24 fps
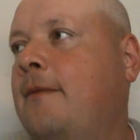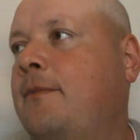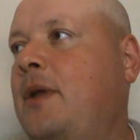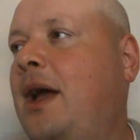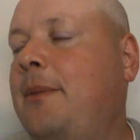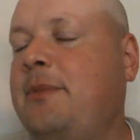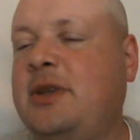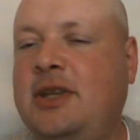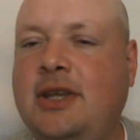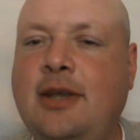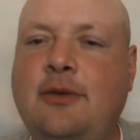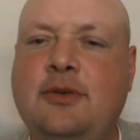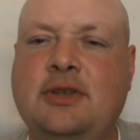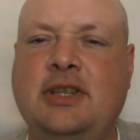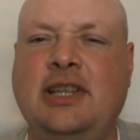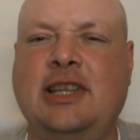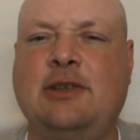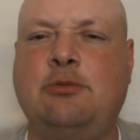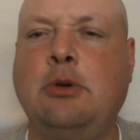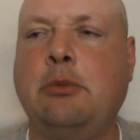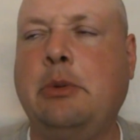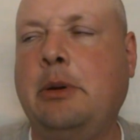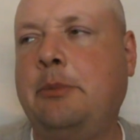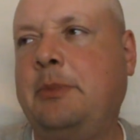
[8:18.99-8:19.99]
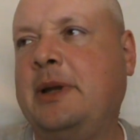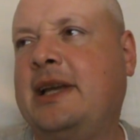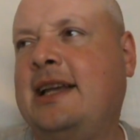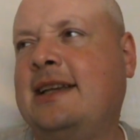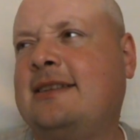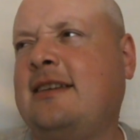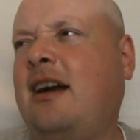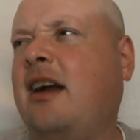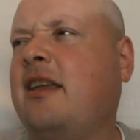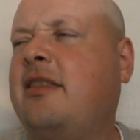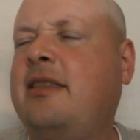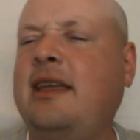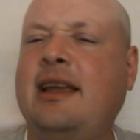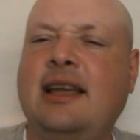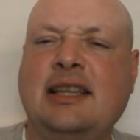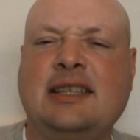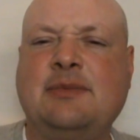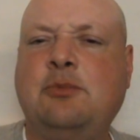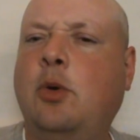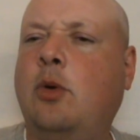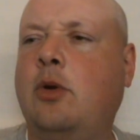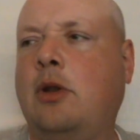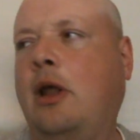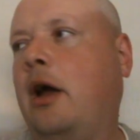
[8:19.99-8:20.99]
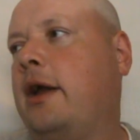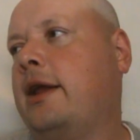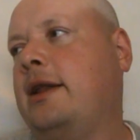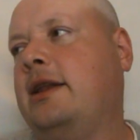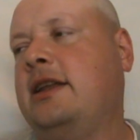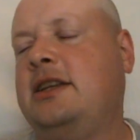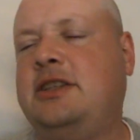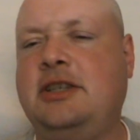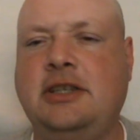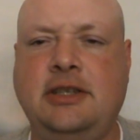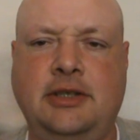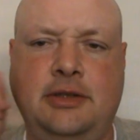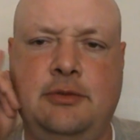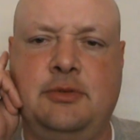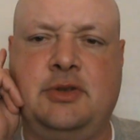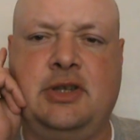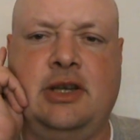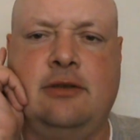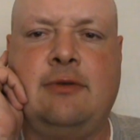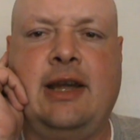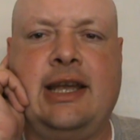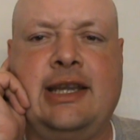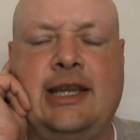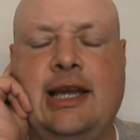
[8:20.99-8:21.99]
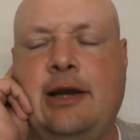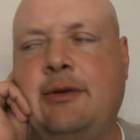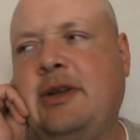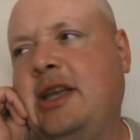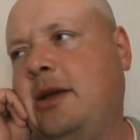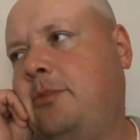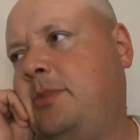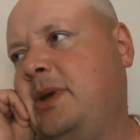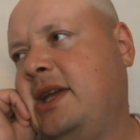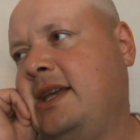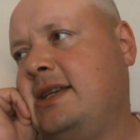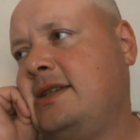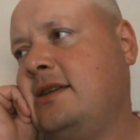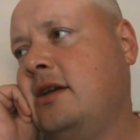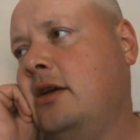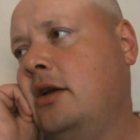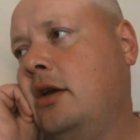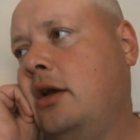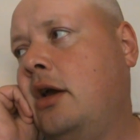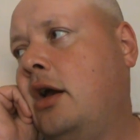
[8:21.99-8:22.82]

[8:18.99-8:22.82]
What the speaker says: I'm accusing this woman because I think it's more likely she's using a radio earpiece.